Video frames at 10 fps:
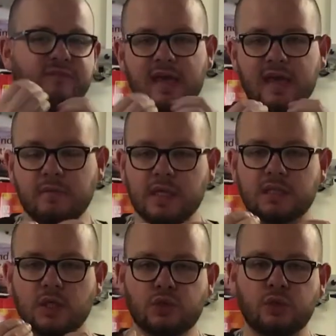
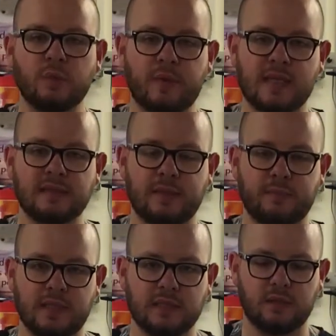firmness to the pasta
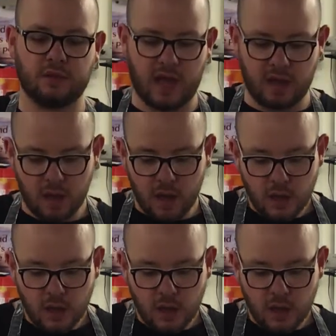piece, okay?